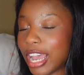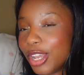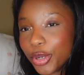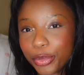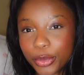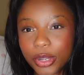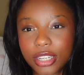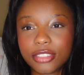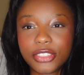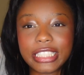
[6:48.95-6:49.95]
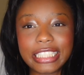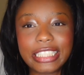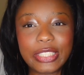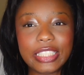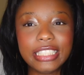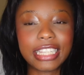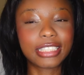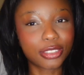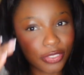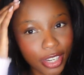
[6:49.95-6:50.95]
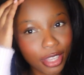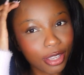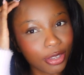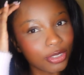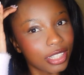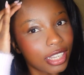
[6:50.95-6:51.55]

I hope you all really like this video.